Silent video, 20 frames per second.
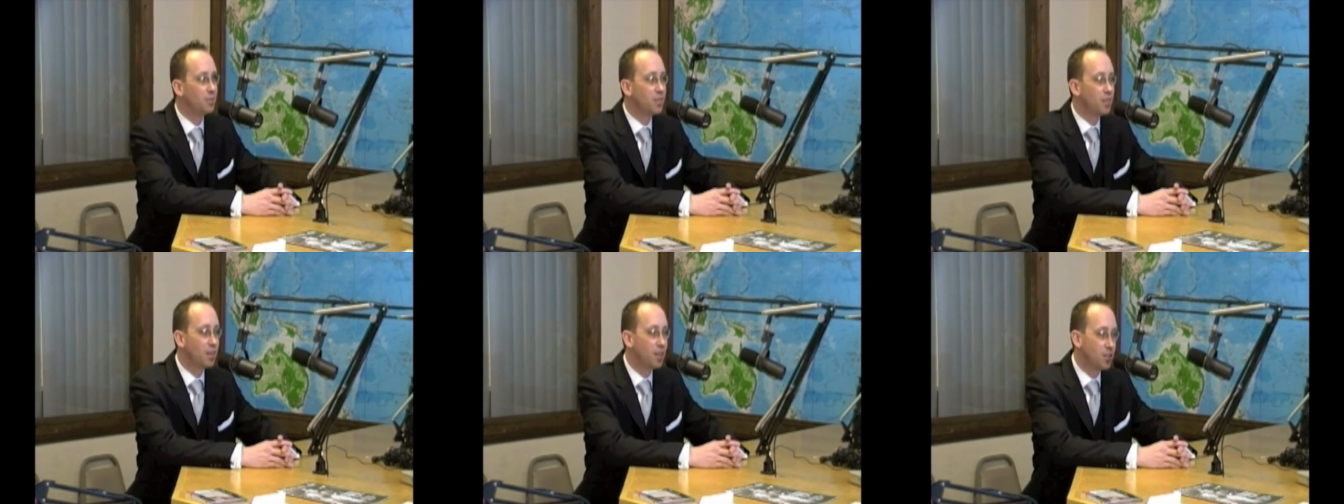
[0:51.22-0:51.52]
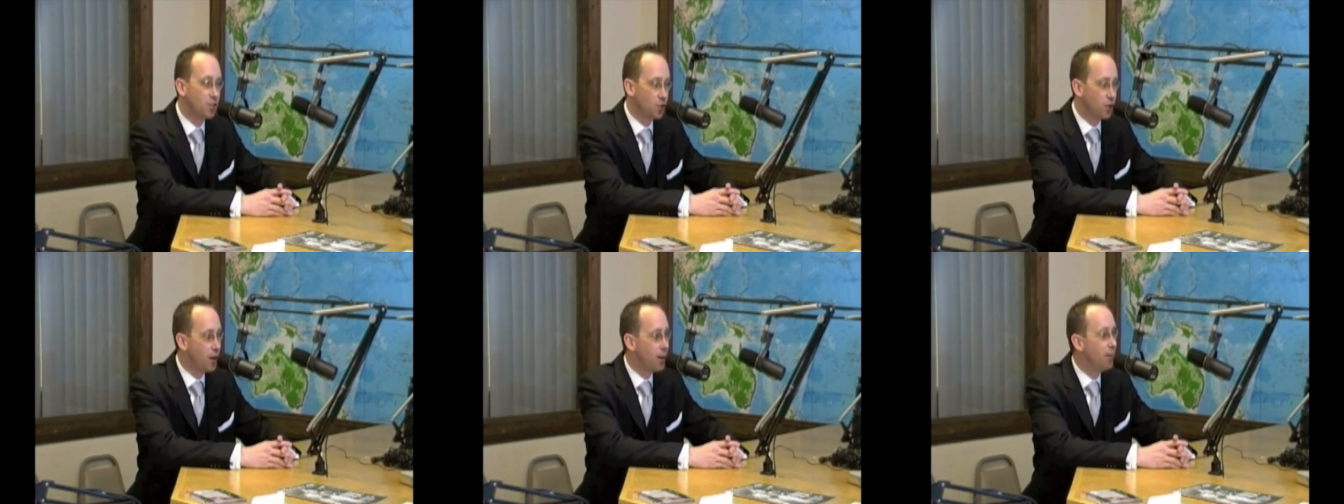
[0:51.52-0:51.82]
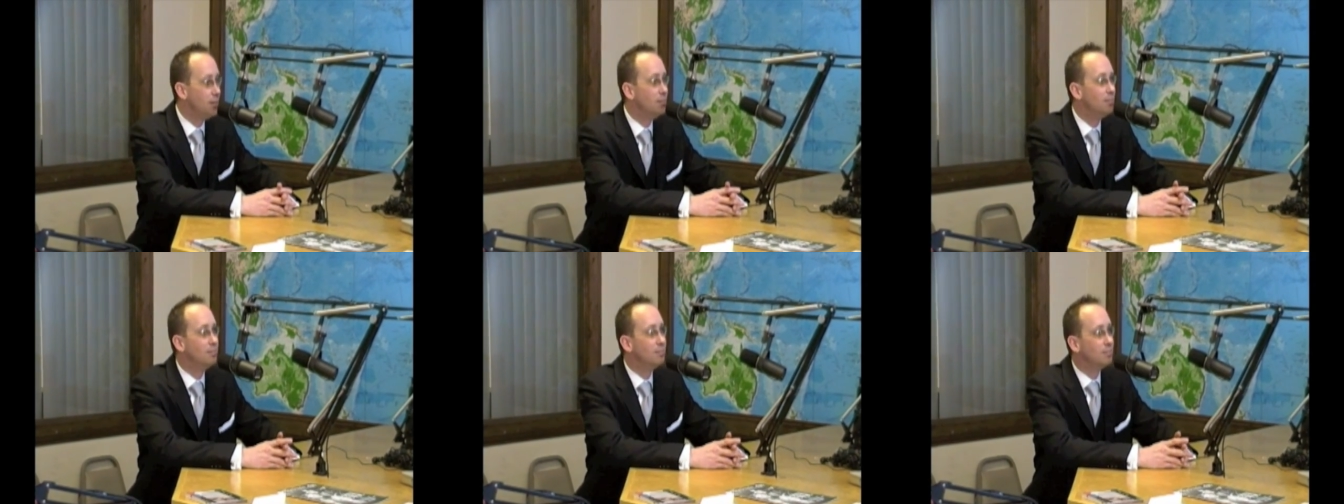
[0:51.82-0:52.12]
That's right.
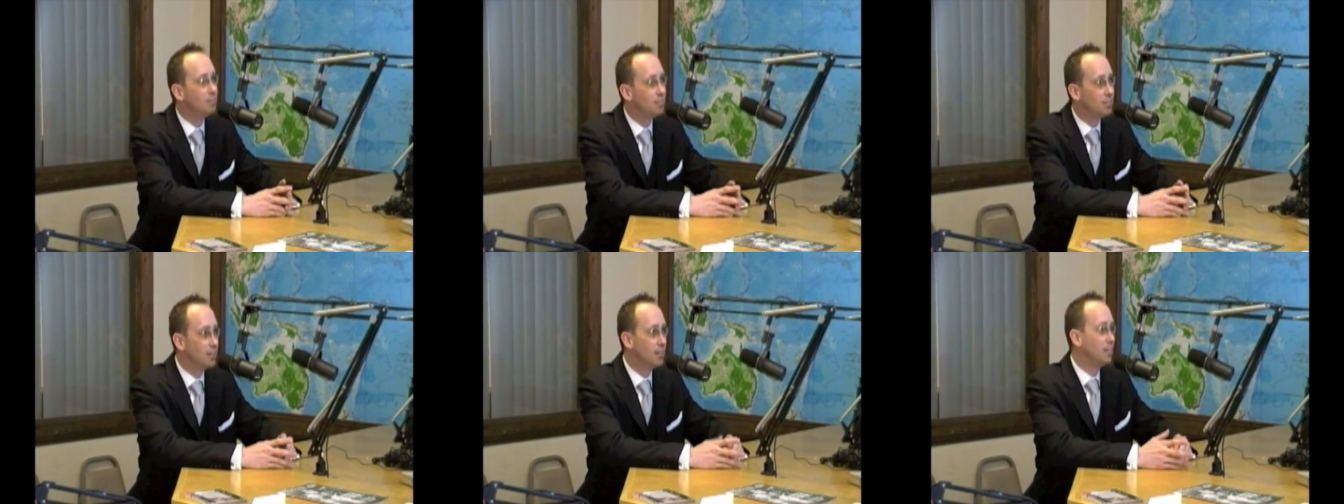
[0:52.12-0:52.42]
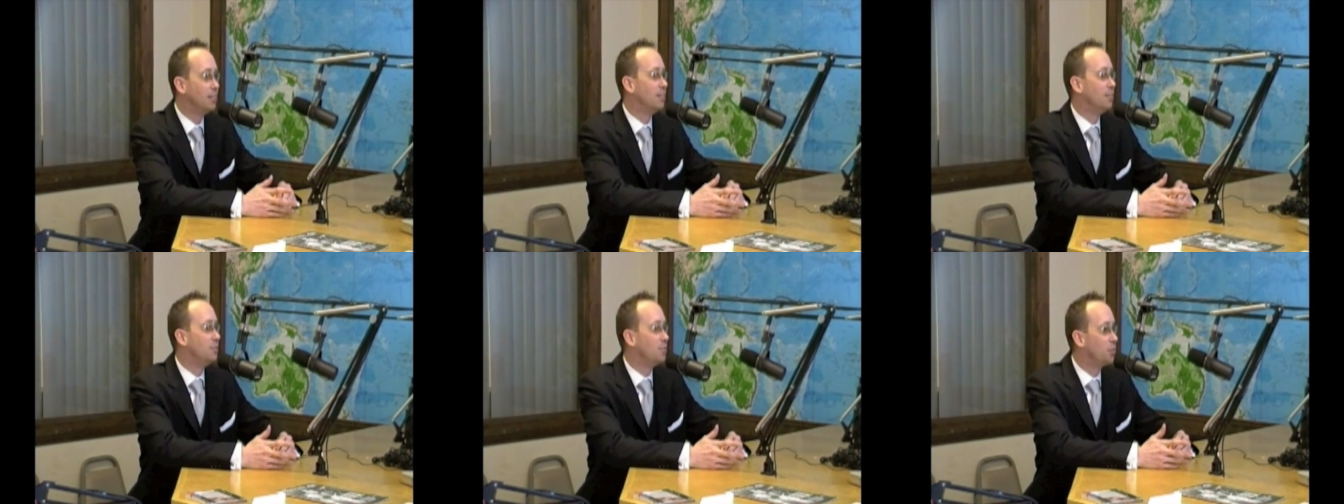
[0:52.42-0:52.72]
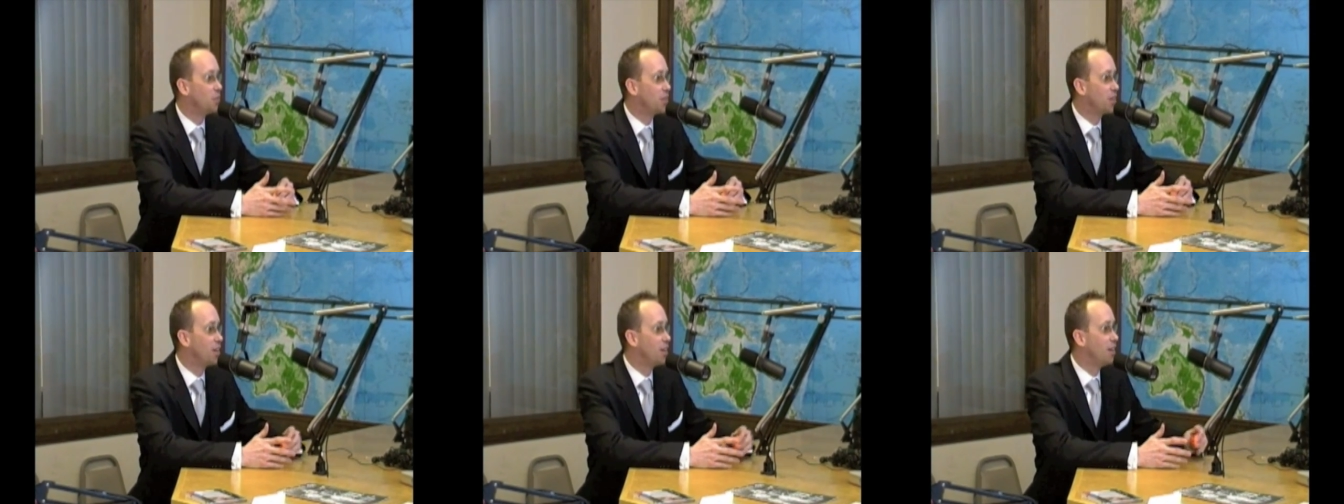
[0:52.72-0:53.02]
Yeah,
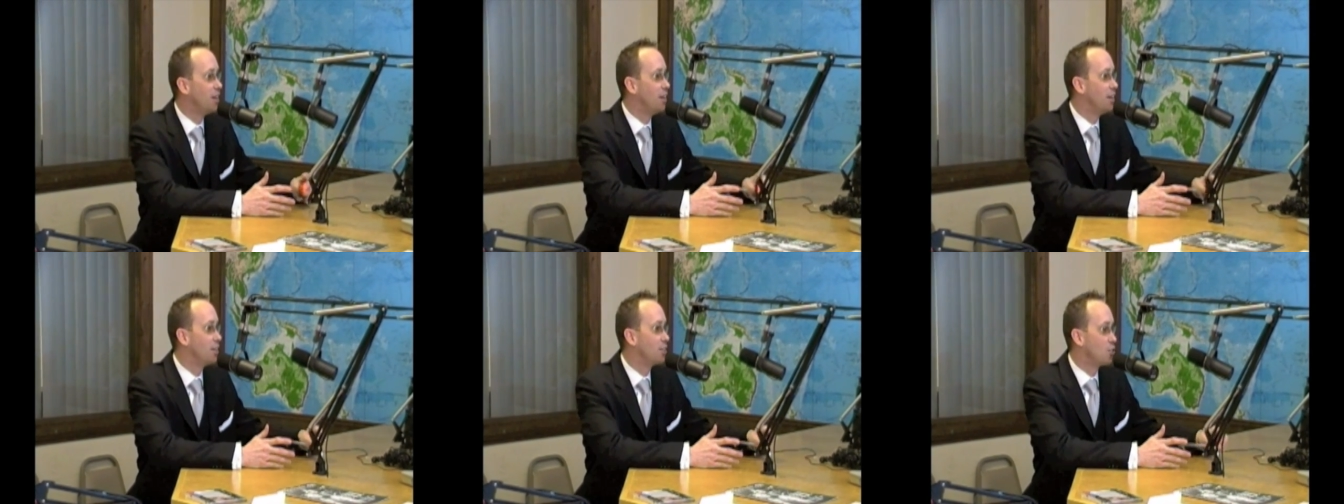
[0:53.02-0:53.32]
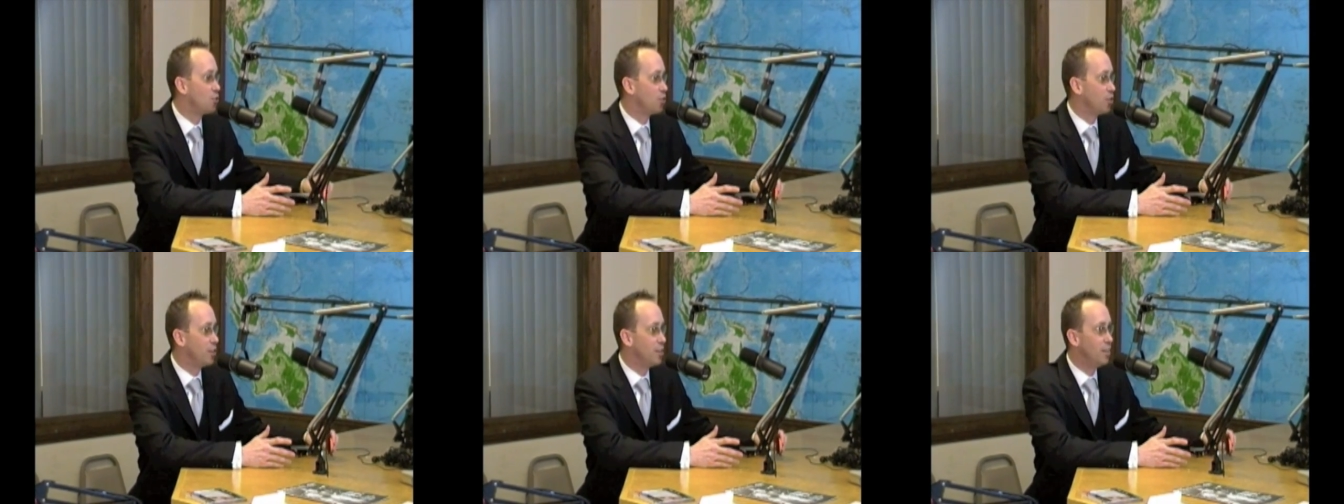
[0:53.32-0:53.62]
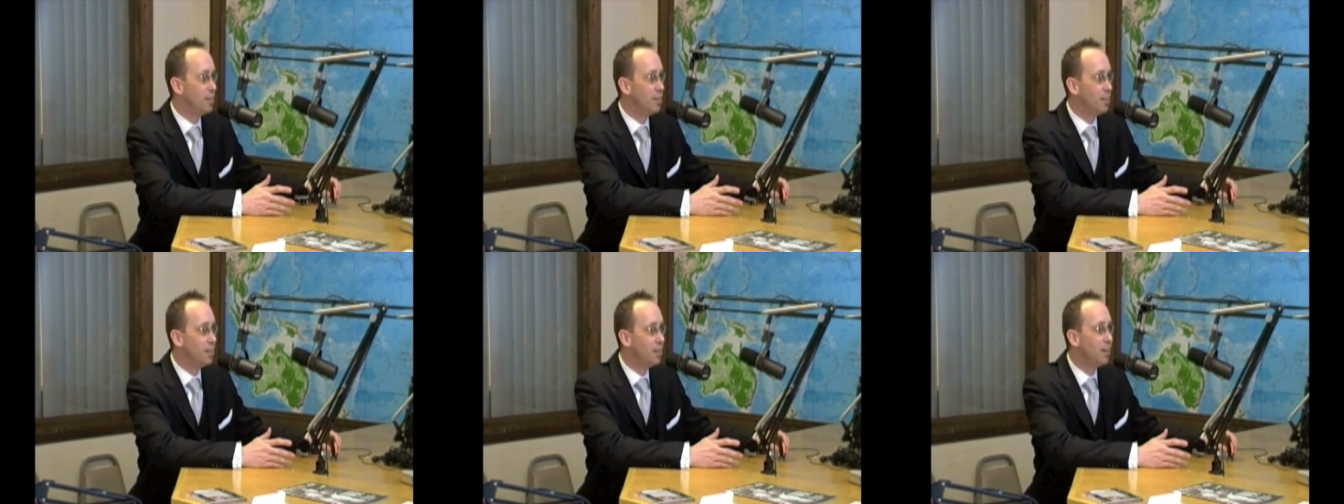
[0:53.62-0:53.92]

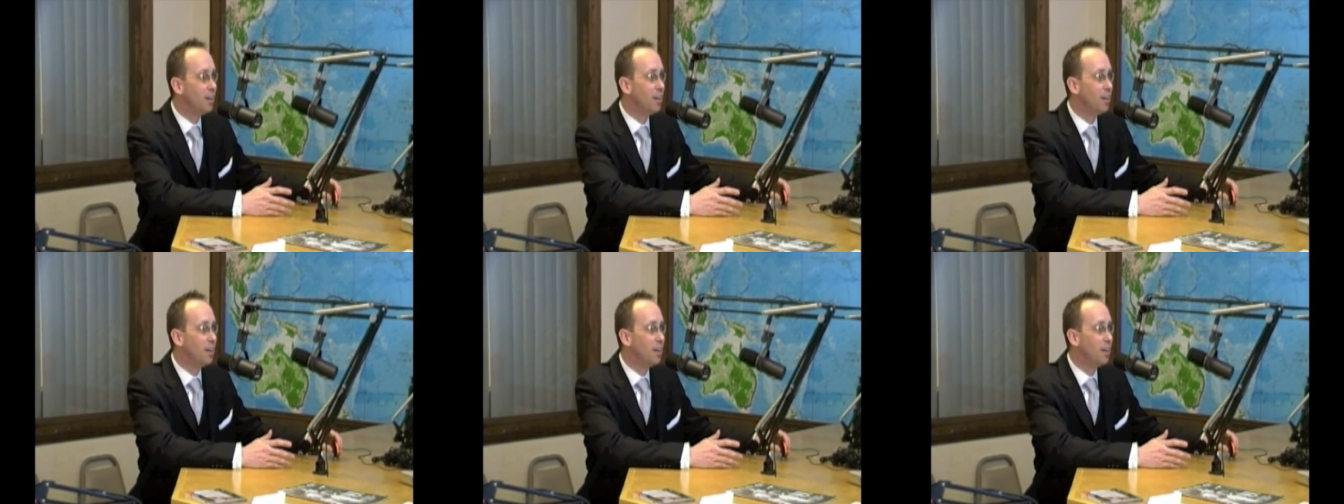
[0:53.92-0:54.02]
actually,